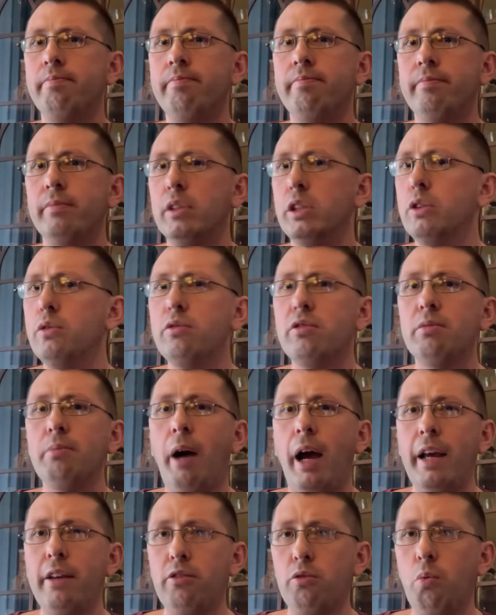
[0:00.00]
use some
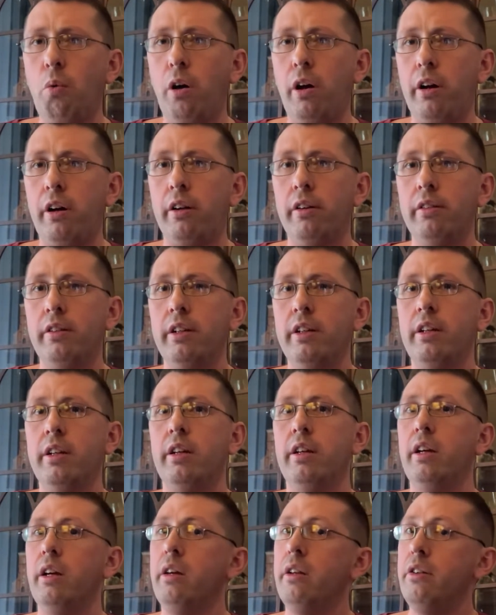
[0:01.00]
ice water.
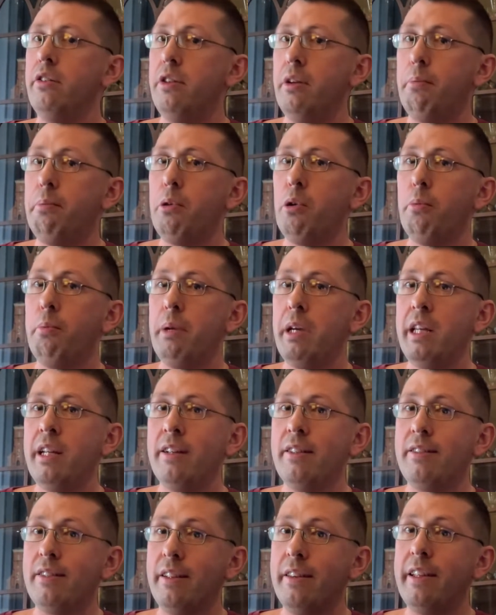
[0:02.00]
Dip your
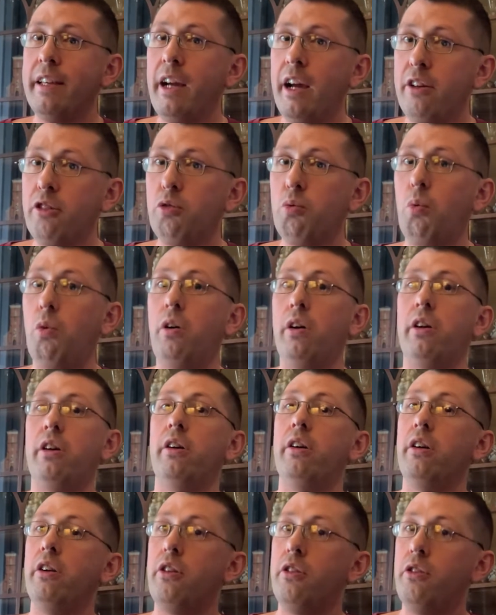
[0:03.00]
penis in the ice
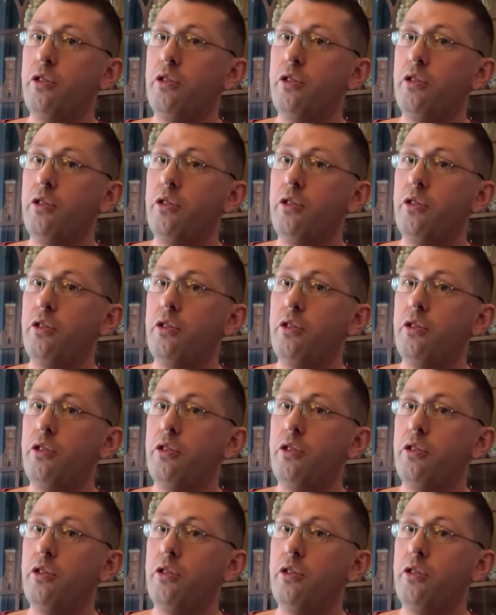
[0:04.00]
water